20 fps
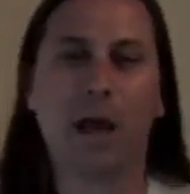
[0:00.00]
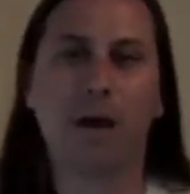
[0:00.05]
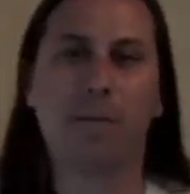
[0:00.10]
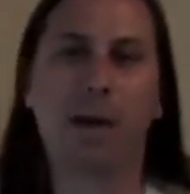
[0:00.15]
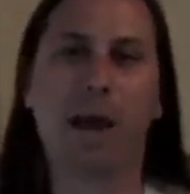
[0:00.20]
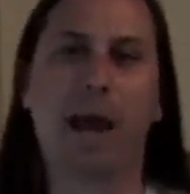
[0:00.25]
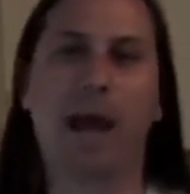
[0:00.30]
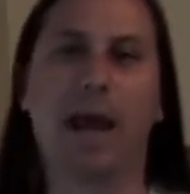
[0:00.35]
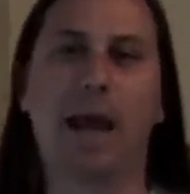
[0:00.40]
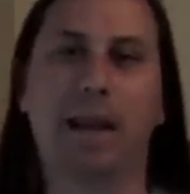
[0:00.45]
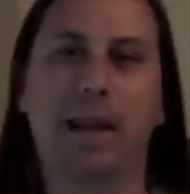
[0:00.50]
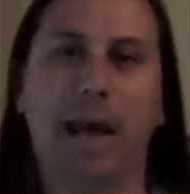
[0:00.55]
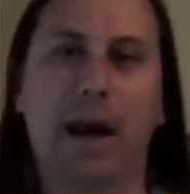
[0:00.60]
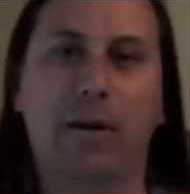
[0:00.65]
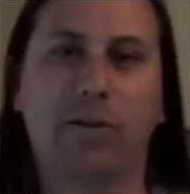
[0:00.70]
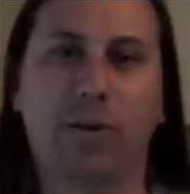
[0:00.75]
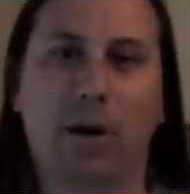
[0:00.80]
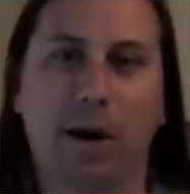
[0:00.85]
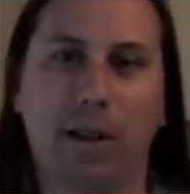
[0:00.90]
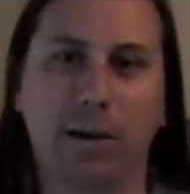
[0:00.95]
But hey,
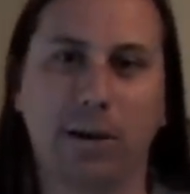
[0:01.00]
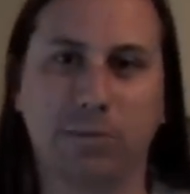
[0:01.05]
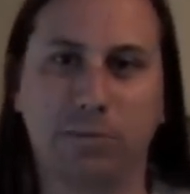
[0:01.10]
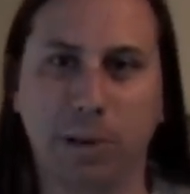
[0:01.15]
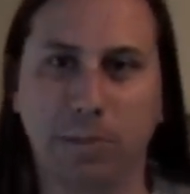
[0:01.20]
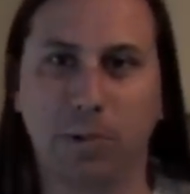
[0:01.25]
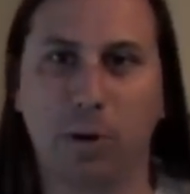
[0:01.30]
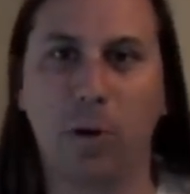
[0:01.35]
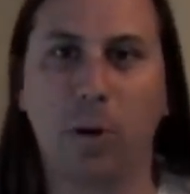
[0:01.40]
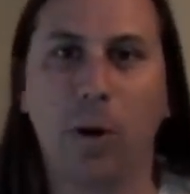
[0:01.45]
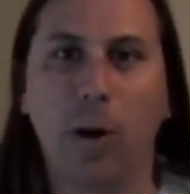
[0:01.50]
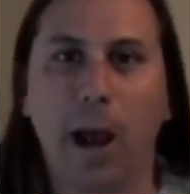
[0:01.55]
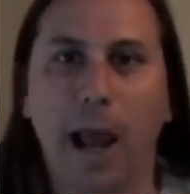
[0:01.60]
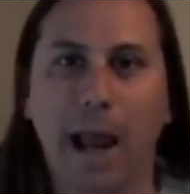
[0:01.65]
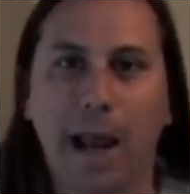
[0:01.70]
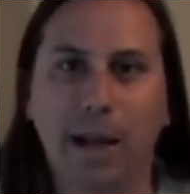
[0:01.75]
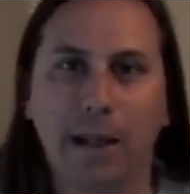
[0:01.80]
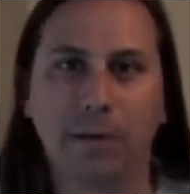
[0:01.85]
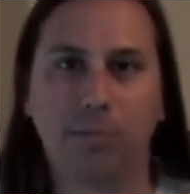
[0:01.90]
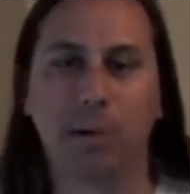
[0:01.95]
now to all those people who
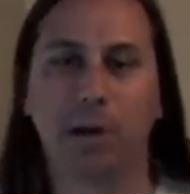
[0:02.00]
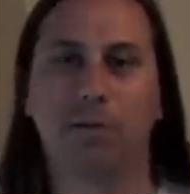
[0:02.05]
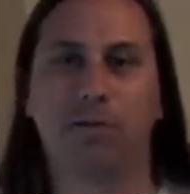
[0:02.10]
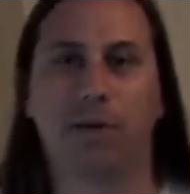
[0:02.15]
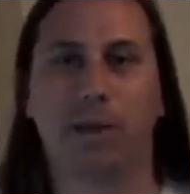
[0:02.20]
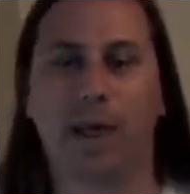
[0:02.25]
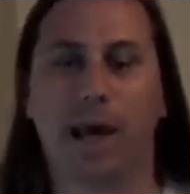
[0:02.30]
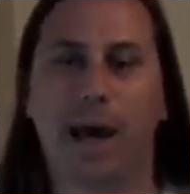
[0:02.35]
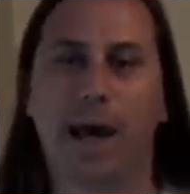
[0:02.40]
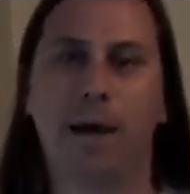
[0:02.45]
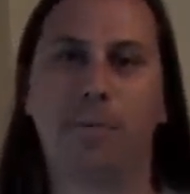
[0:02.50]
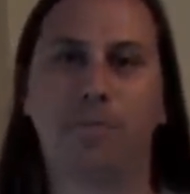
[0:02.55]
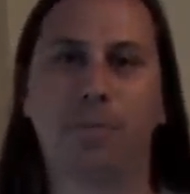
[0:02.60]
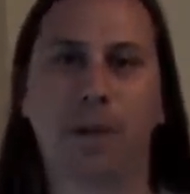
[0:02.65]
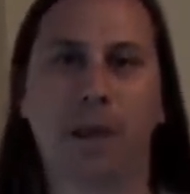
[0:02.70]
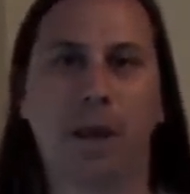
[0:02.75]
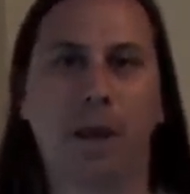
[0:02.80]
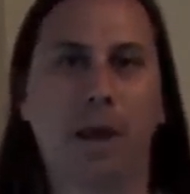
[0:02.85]
hated me for that,